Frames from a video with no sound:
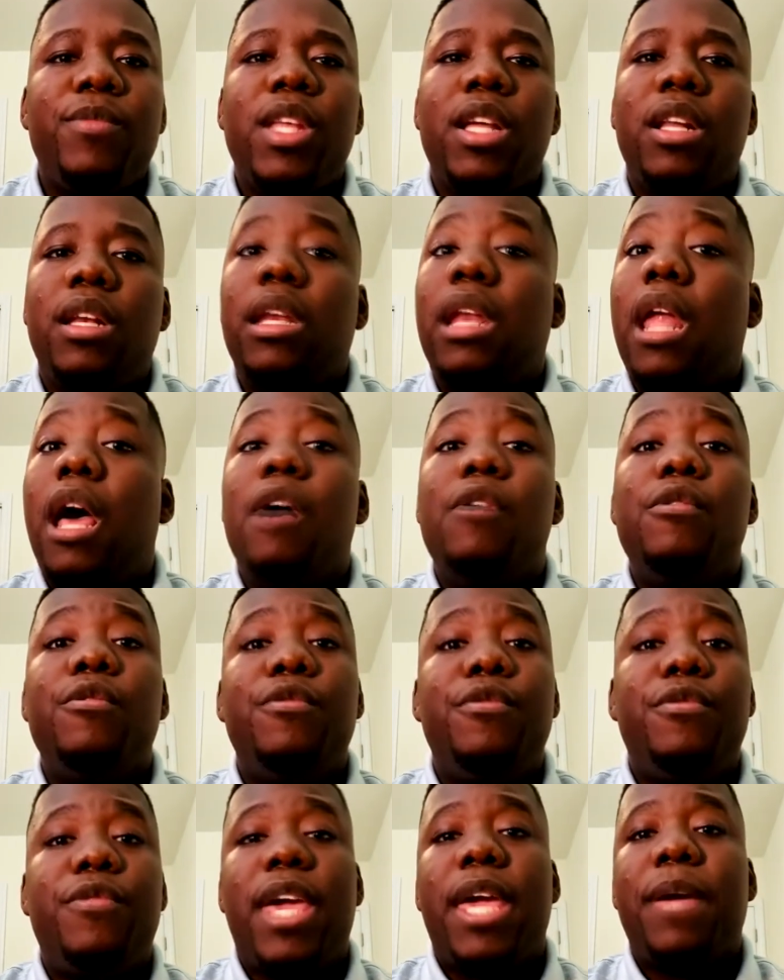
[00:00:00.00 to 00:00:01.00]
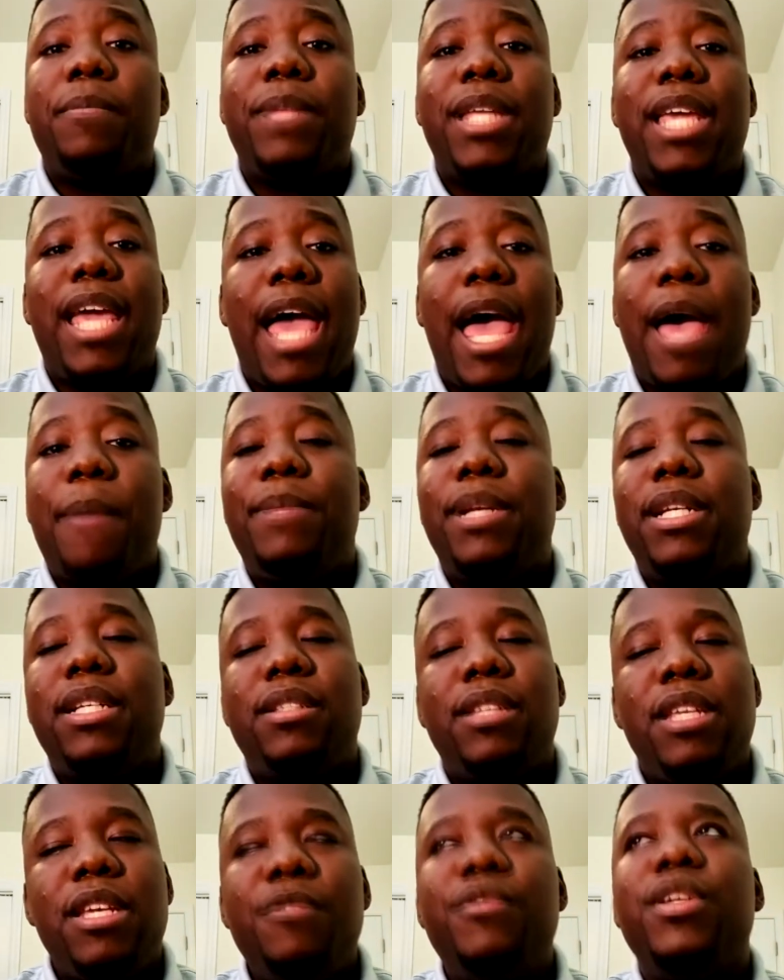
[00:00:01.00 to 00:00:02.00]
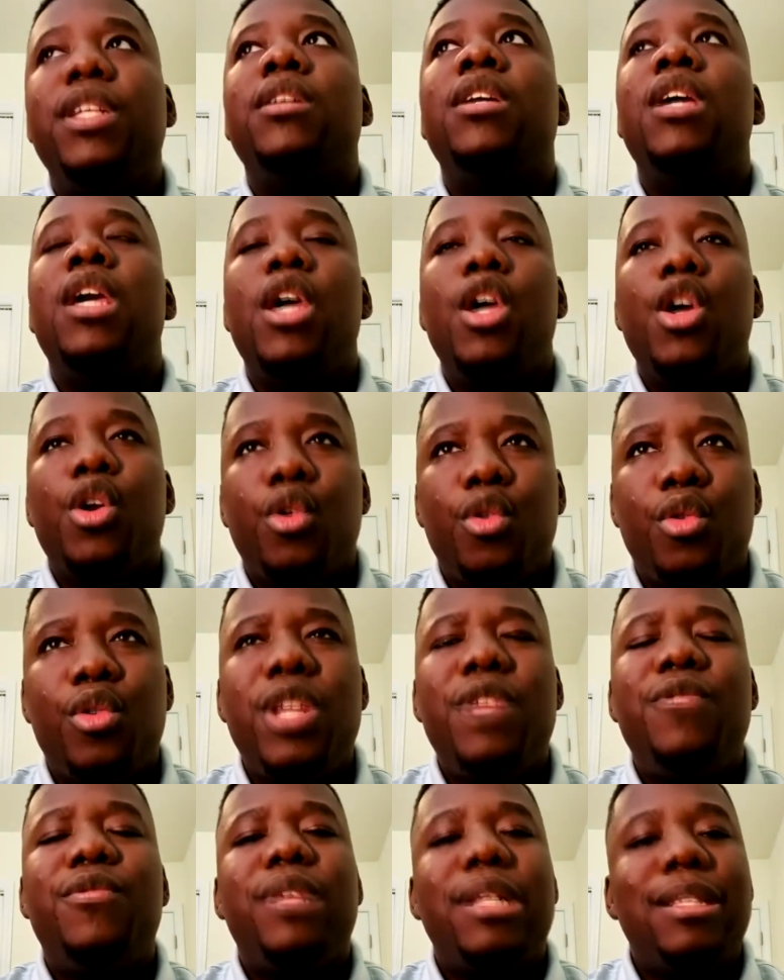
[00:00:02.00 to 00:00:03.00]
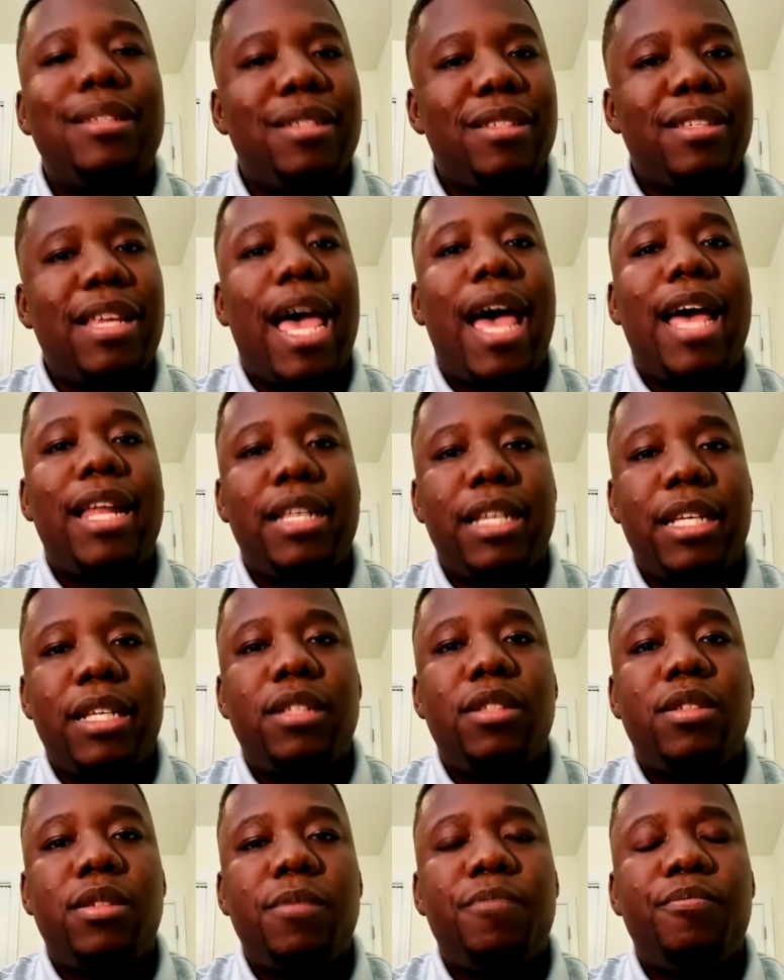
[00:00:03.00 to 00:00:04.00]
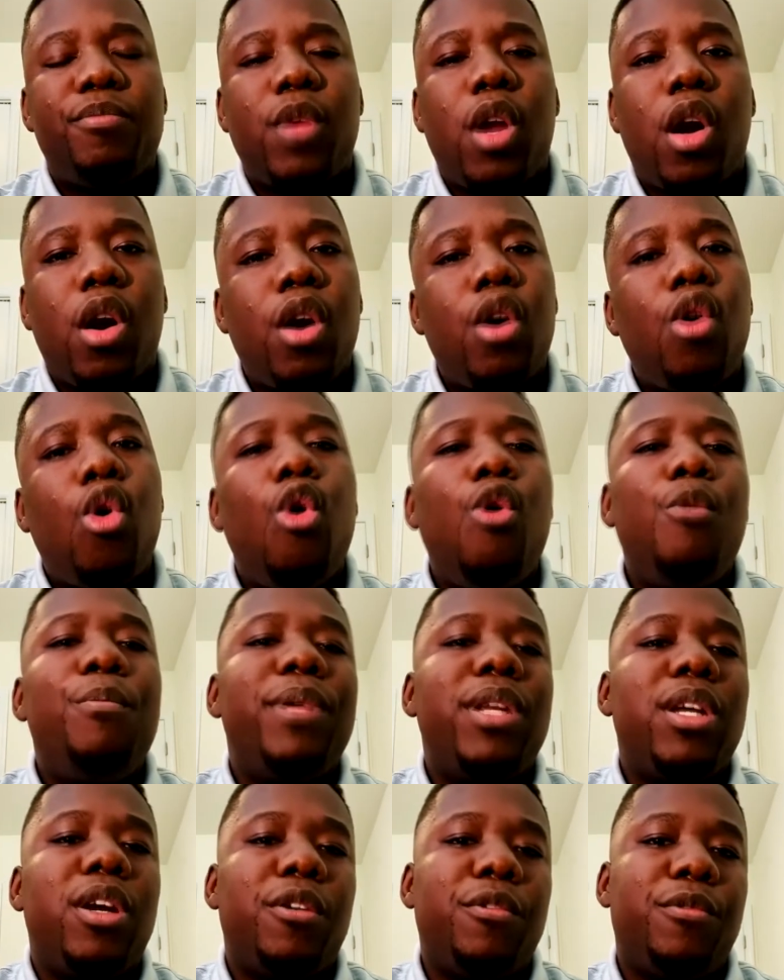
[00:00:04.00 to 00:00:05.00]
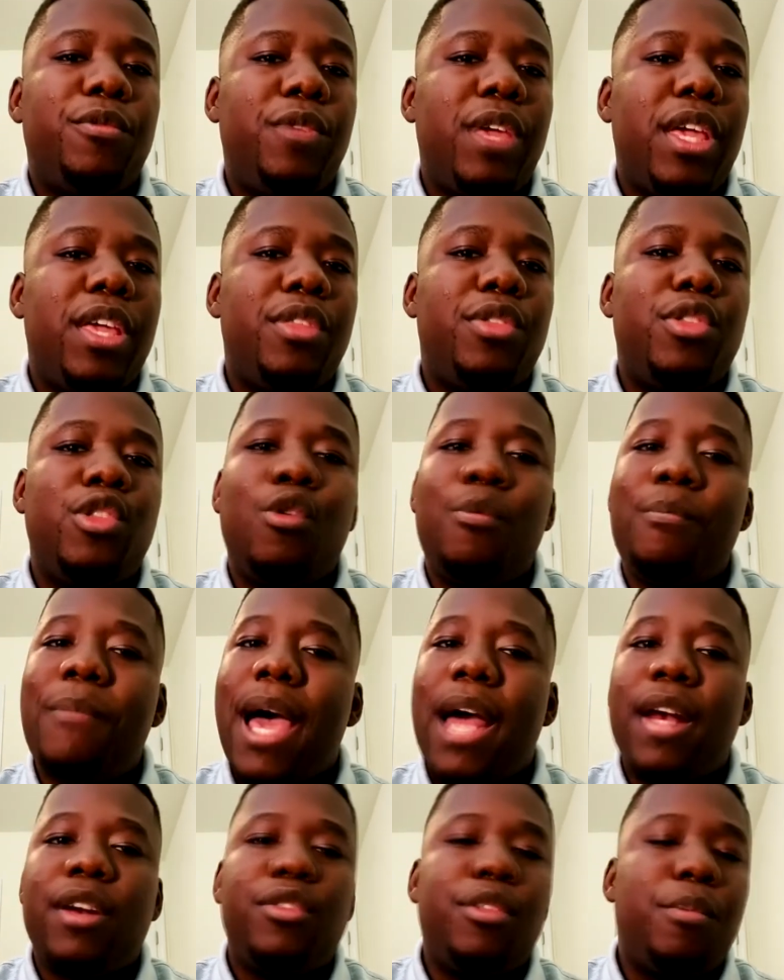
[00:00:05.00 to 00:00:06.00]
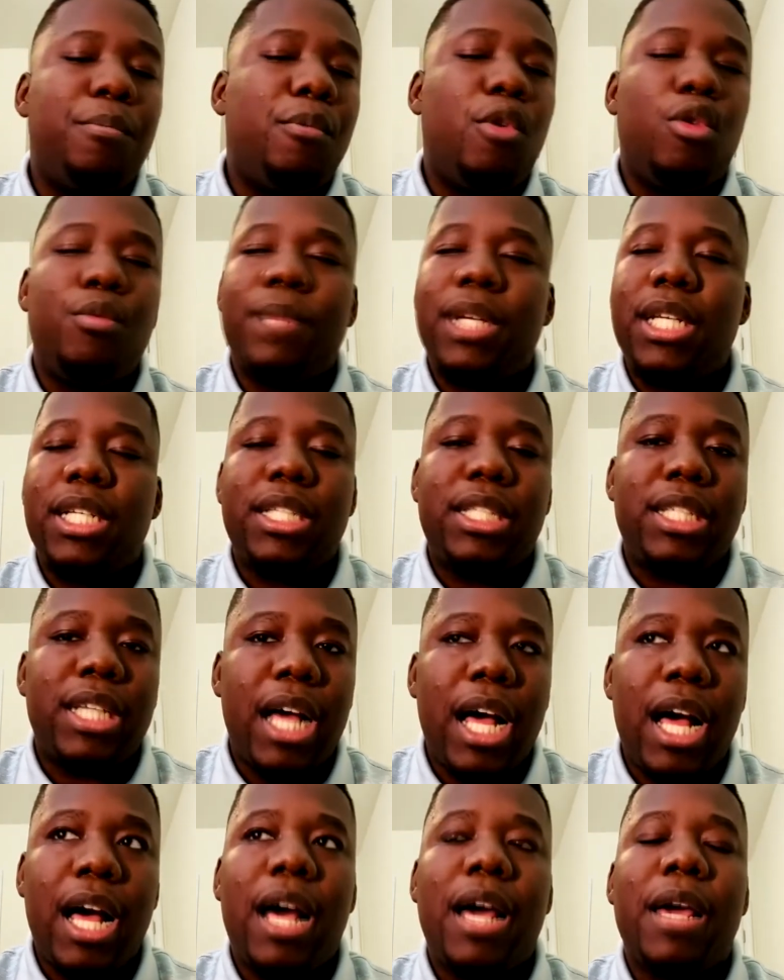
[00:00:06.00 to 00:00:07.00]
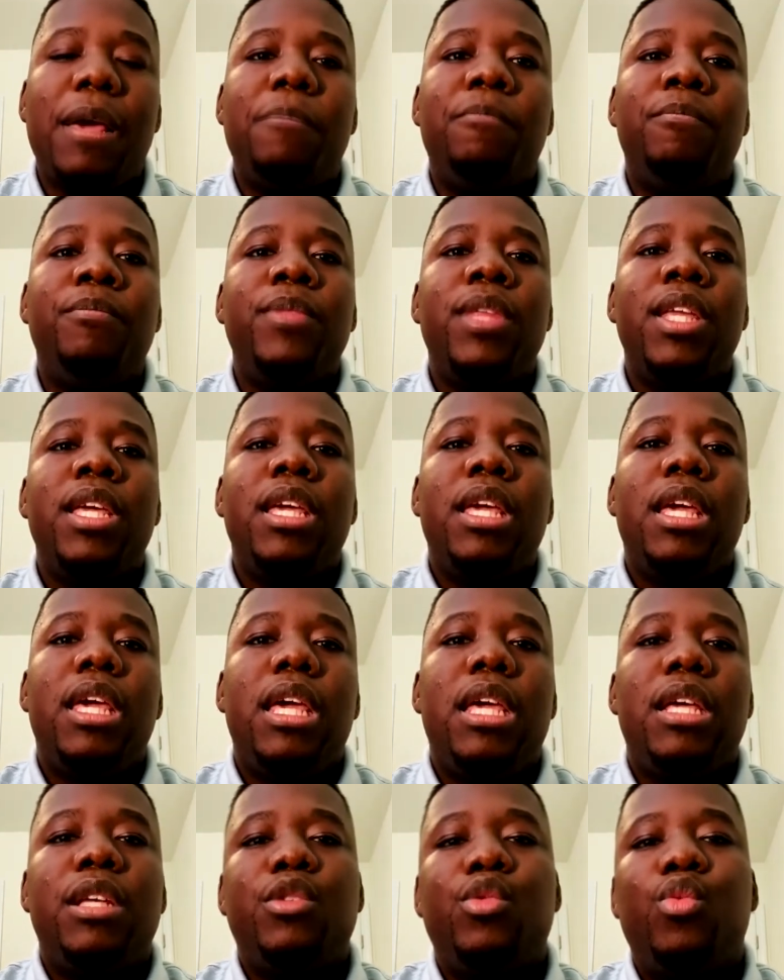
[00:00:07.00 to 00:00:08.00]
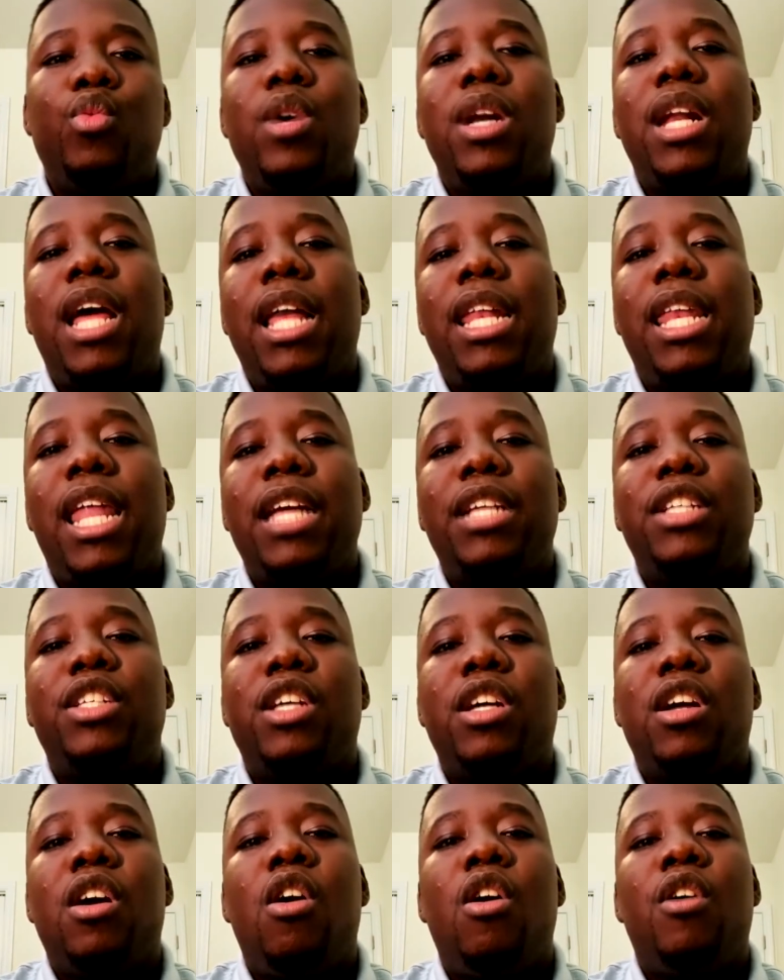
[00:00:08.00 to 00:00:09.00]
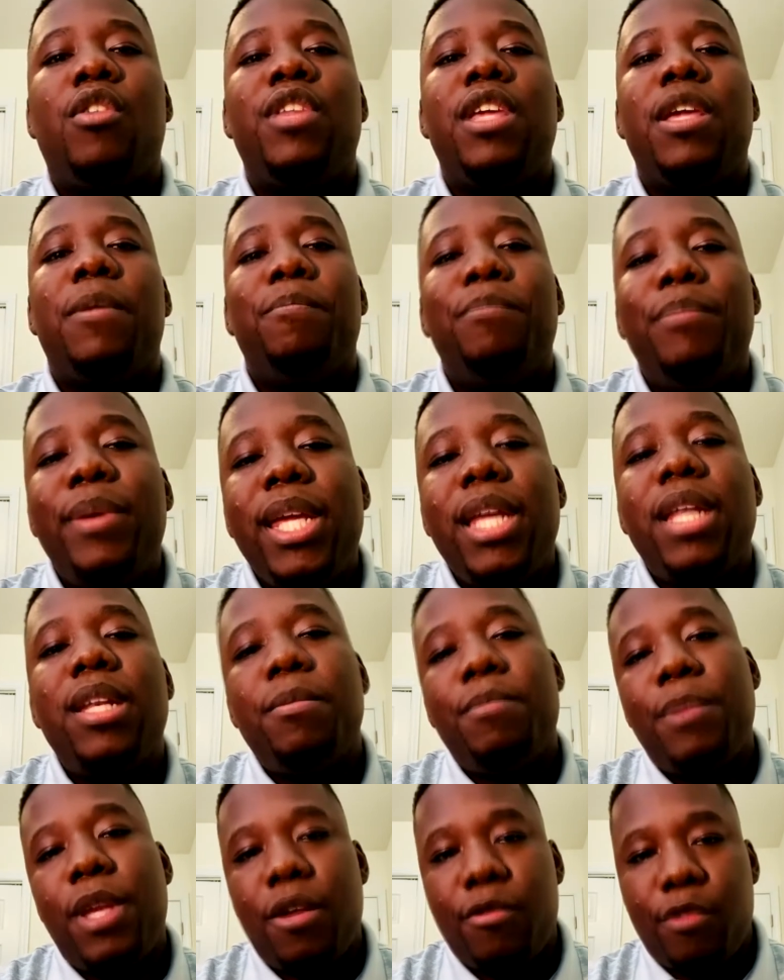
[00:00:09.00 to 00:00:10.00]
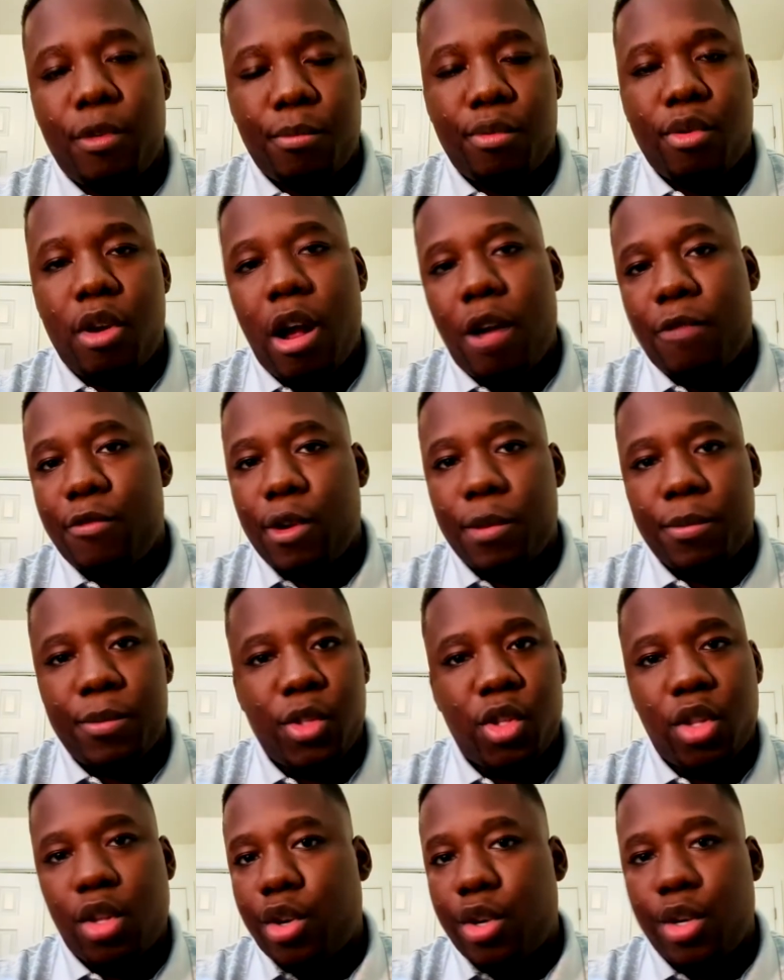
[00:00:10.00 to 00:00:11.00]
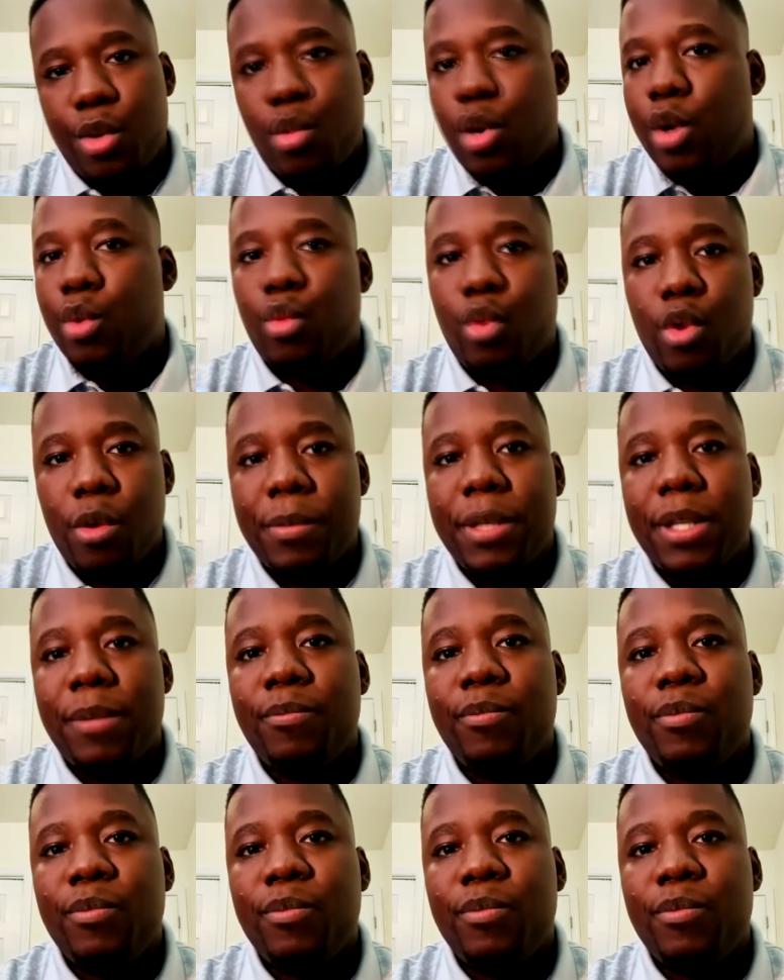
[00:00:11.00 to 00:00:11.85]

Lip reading: love, family, happiness, even grief and sadness. Her hope and her faith, no matter the moment in time, is what I like to call the epitome of a Proverbs 31 woman.